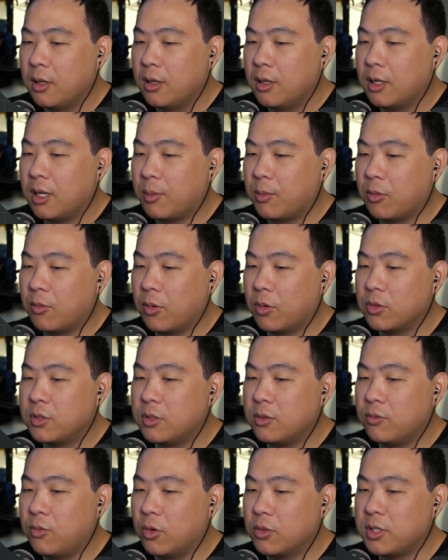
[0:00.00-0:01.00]
Now I'm going to
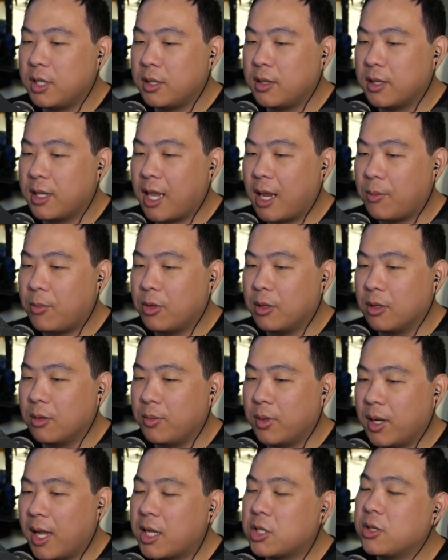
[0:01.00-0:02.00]
rotate the camera a little
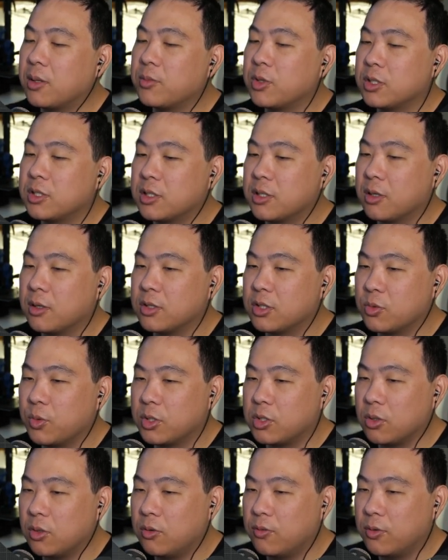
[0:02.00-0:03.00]
bit. Actually, I'm just going to
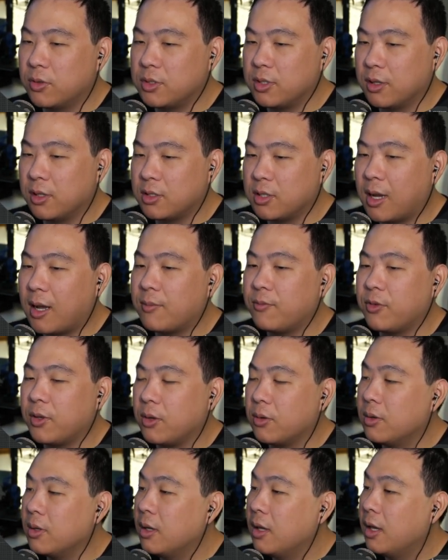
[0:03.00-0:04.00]
switch over to the top
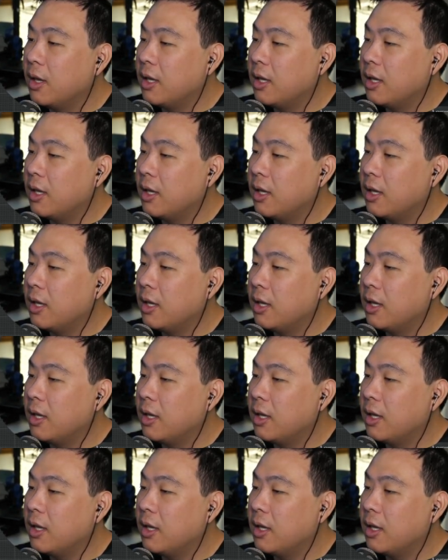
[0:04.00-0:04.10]
view.